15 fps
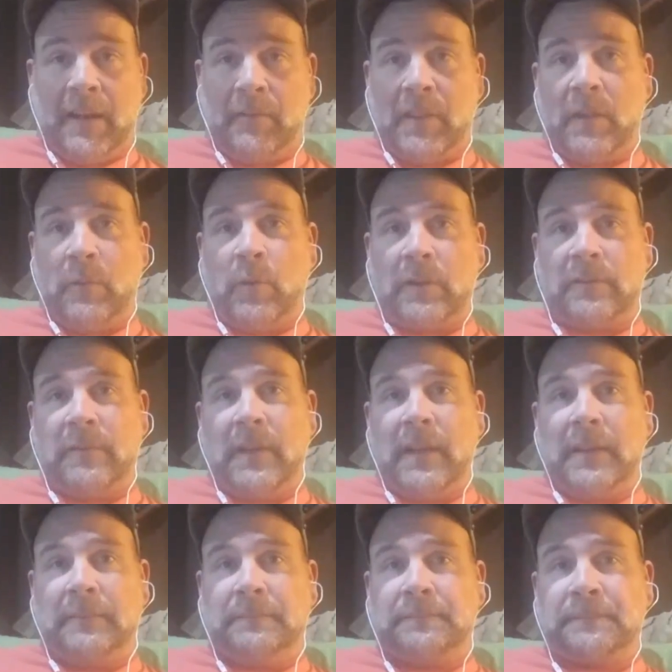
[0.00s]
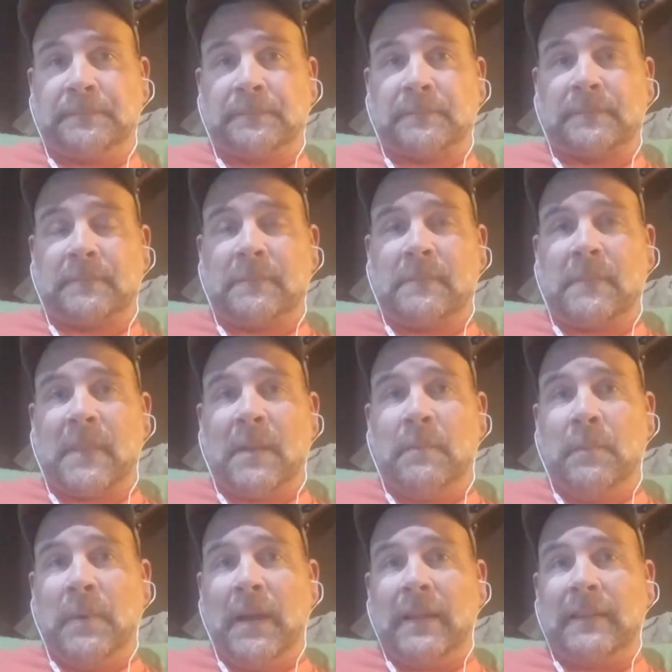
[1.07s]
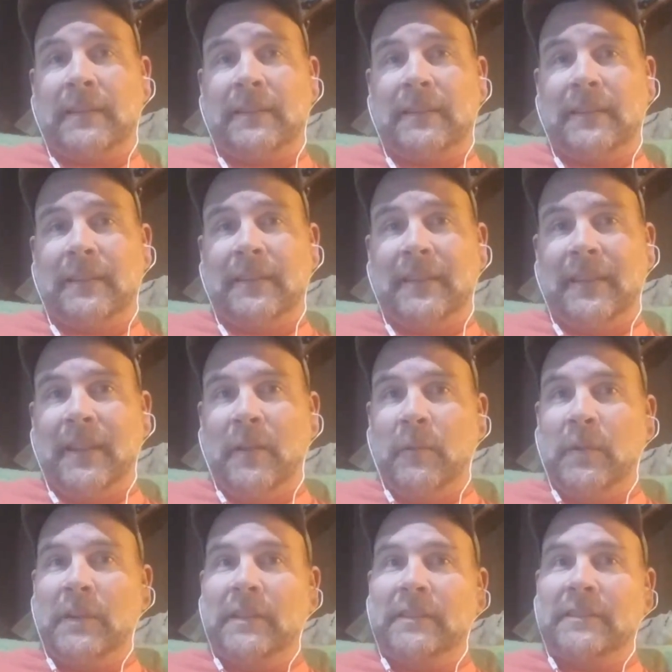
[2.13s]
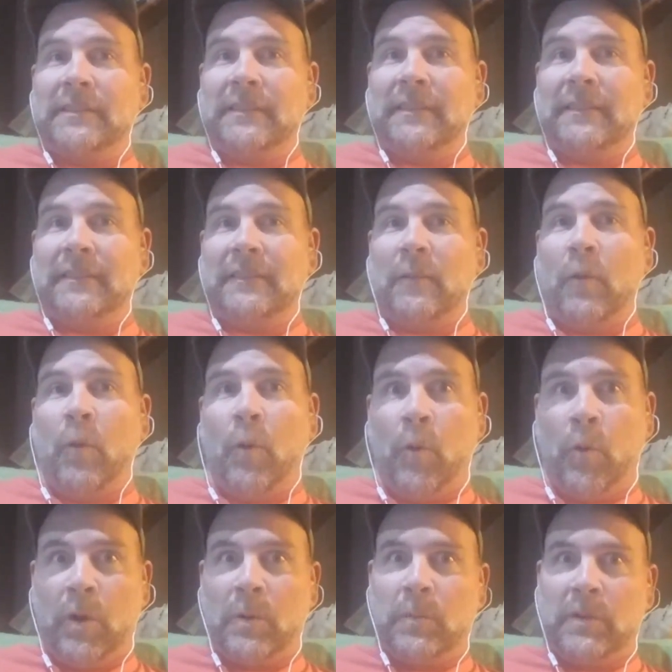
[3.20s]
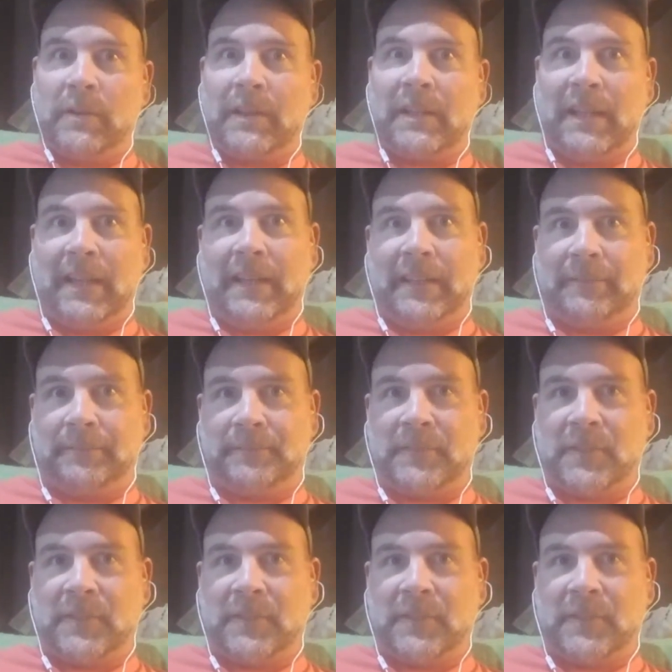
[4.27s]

Everything worked fine, but it was horrible to clean it.